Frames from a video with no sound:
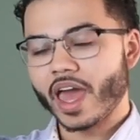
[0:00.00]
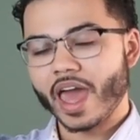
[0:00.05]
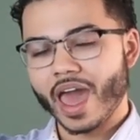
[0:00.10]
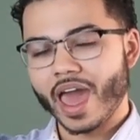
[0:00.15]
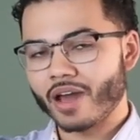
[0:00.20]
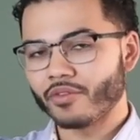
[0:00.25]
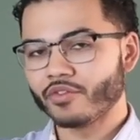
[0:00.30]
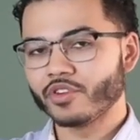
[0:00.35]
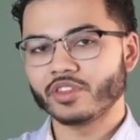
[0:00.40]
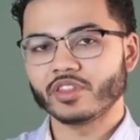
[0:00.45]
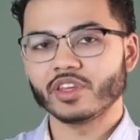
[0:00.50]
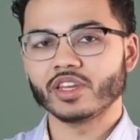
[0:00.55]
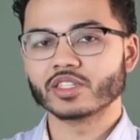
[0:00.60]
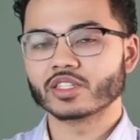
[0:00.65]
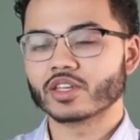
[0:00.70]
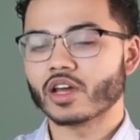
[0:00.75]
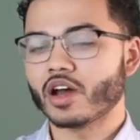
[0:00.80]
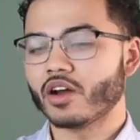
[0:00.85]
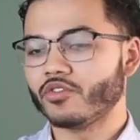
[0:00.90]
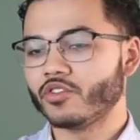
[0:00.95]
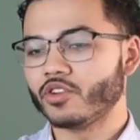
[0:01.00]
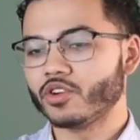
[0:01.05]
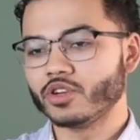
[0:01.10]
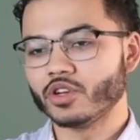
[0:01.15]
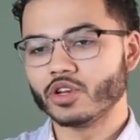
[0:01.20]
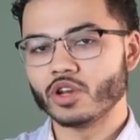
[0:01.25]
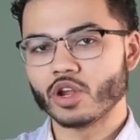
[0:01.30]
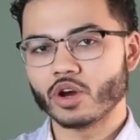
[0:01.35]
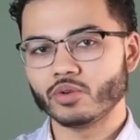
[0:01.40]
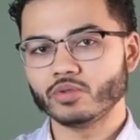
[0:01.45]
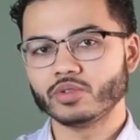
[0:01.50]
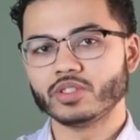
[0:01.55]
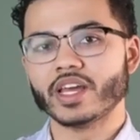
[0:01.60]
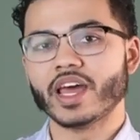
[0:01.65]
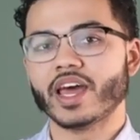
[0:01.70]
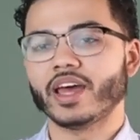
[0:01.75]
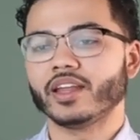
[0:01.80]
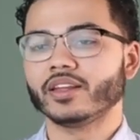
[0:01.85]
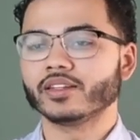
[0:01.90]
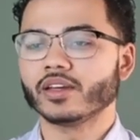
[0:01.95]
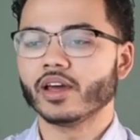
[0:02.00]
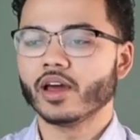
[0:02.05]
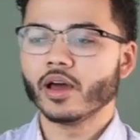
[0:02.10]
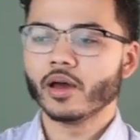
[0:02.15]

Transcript: everything's covered, no debt,